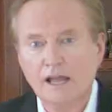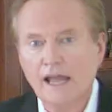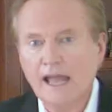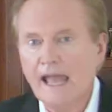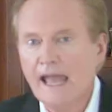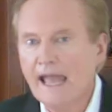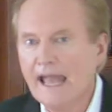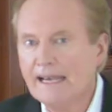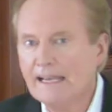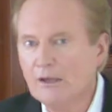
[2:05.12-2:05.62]

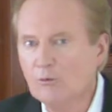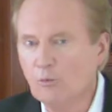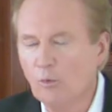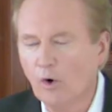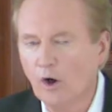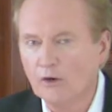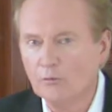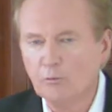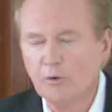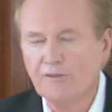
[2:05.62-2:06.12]

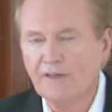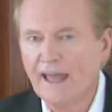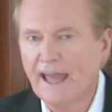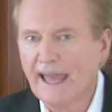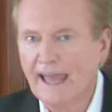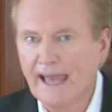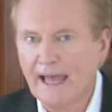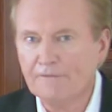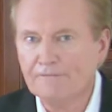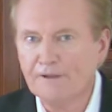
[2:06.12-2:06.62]
Anyone with
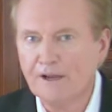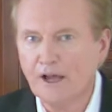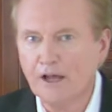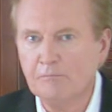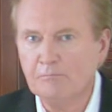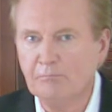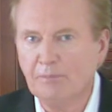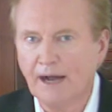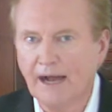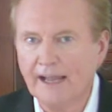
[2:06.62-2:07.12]
half an
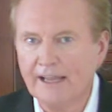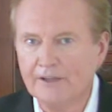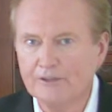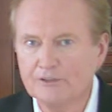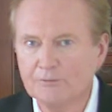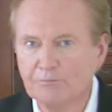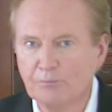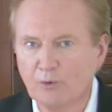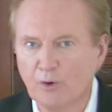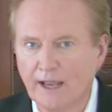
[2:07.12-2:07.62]

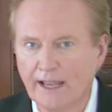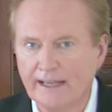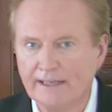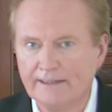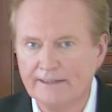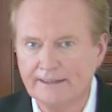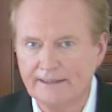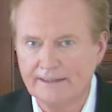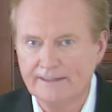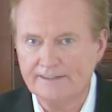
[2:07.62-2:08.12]
unbiased
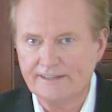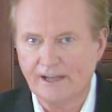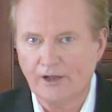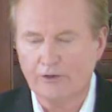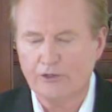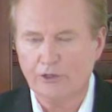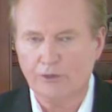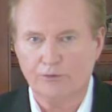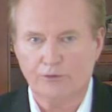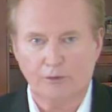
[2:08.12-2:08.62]
brain can tell
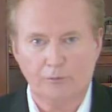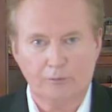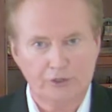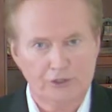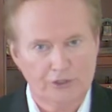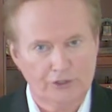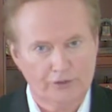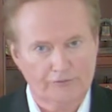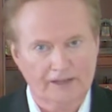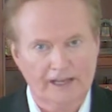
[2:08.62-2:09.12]
you that we
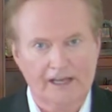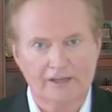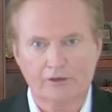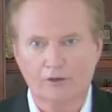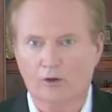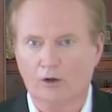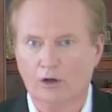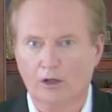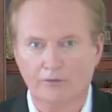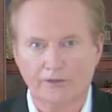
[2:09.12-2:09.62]
should have gotten
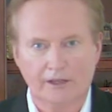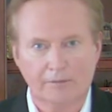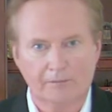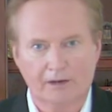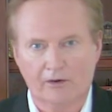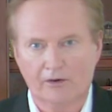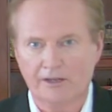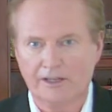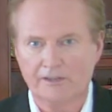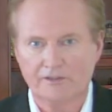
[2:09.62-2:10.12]
all the
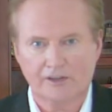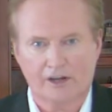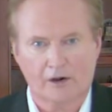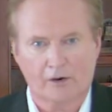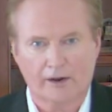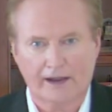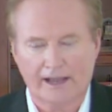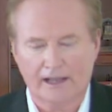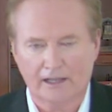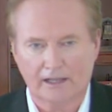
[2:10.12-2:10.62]
Americans and
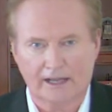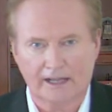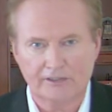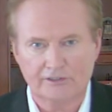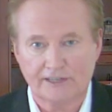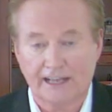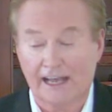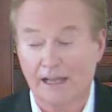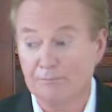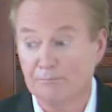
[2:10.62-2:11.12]
our allies
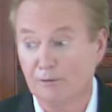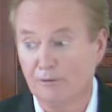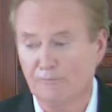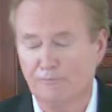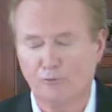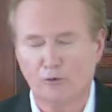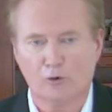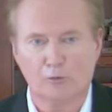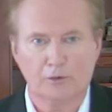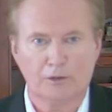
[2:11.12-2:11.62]
out
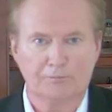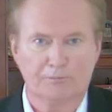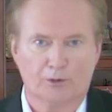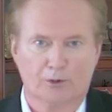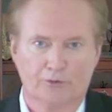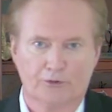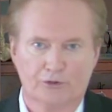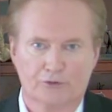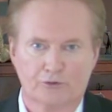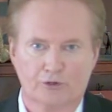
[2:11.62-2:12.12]
before we
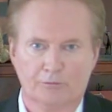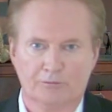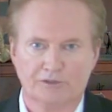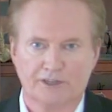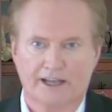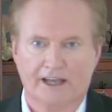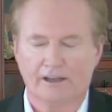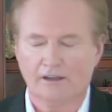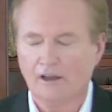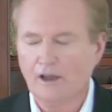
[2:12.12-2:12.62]
pulled the troops
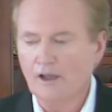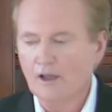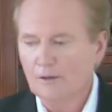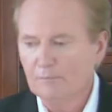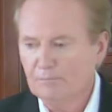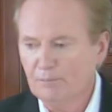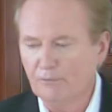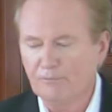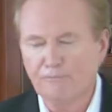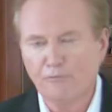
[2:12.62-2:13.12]
out,
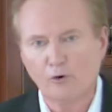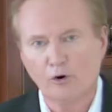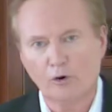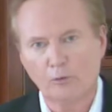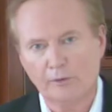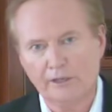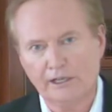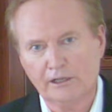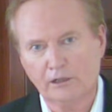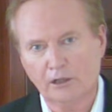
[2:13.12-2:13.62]
before
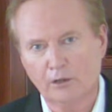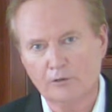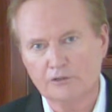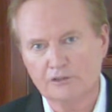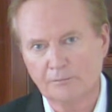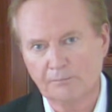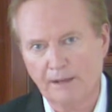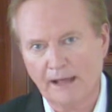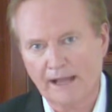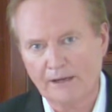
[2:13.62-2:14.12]
we closed
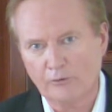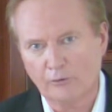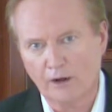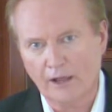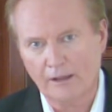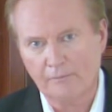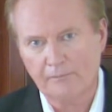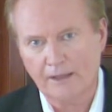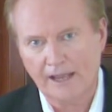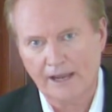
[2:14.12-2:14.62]
the
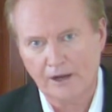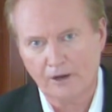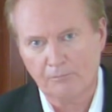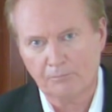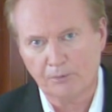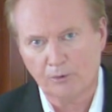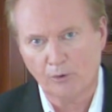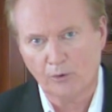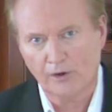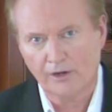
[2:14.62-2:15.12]
Bagram
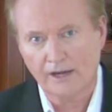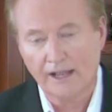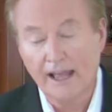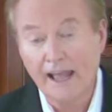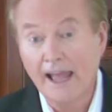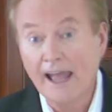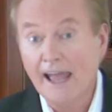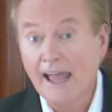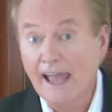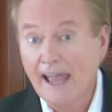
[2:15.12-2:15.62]
airport,
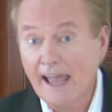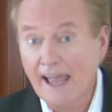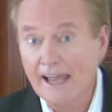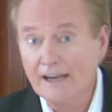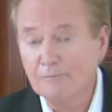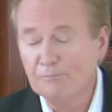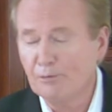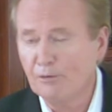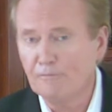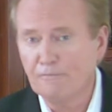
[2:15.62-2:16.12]

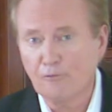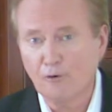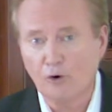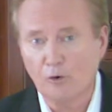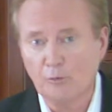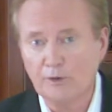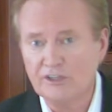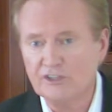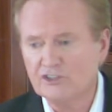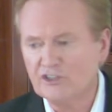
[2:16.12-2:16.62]
and before
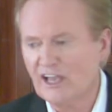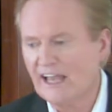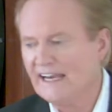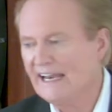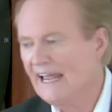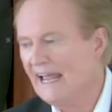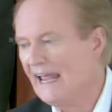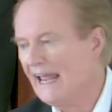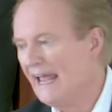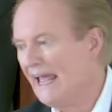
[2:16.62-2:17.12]
we set
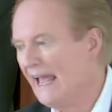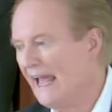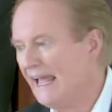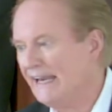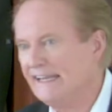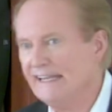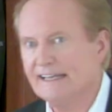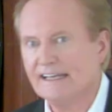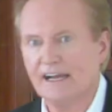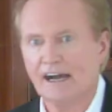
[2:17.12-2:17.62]

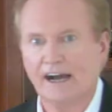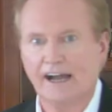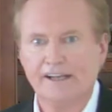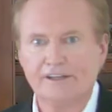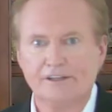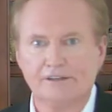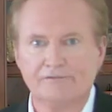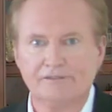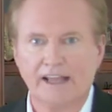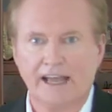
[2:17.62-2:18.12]
any
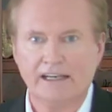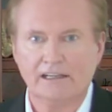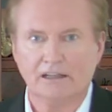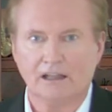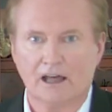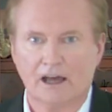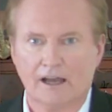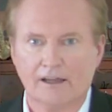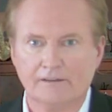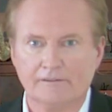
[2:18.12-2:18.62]
kind of
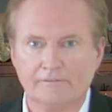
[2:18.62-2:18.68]
deadline.